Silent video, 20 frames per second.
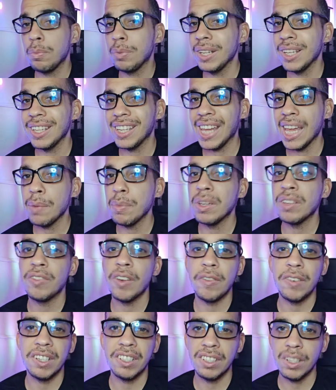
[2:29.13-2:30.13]
play a game is
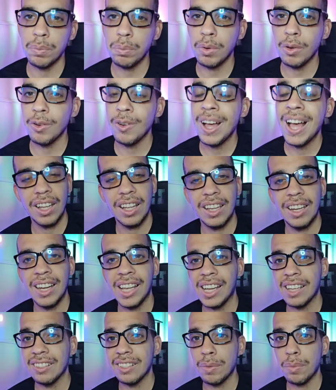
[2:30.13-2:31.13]
very simple.
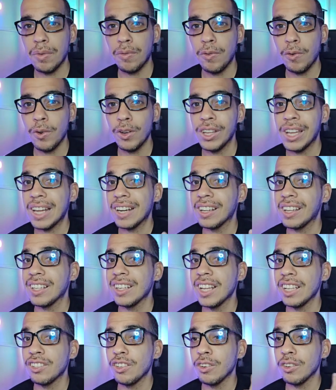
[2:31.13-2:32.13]
Like I said before, you gotta
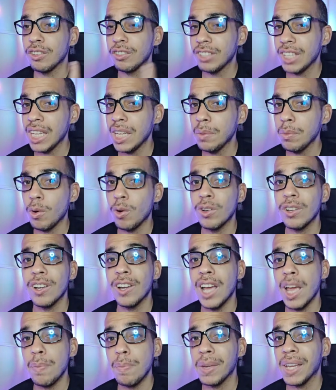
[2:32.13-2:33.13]
connect your Steam or
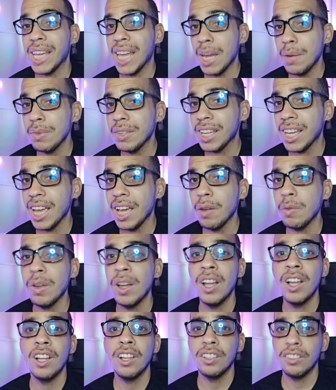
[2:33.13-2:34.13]
your Epic Games
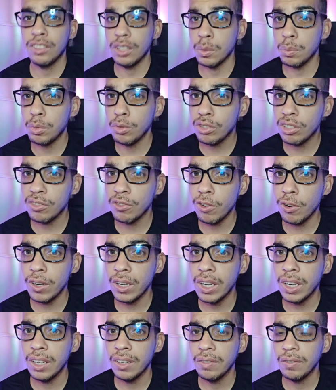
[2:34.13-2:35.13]
account to Boosteroid,